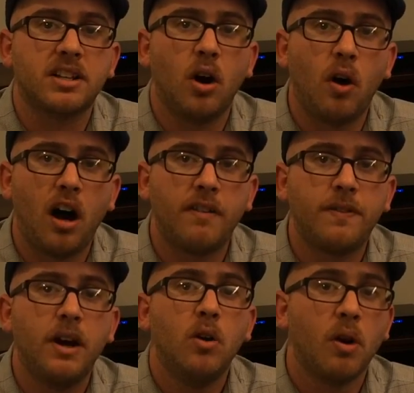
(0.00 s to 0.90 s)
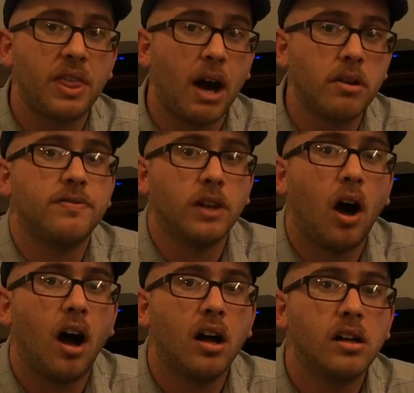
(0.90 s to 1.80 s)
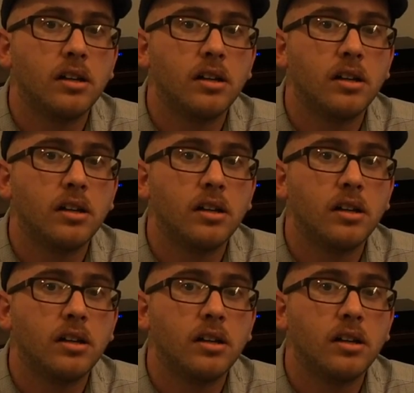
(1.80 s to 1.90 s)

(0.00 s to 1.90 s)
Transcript: go off without a flaw.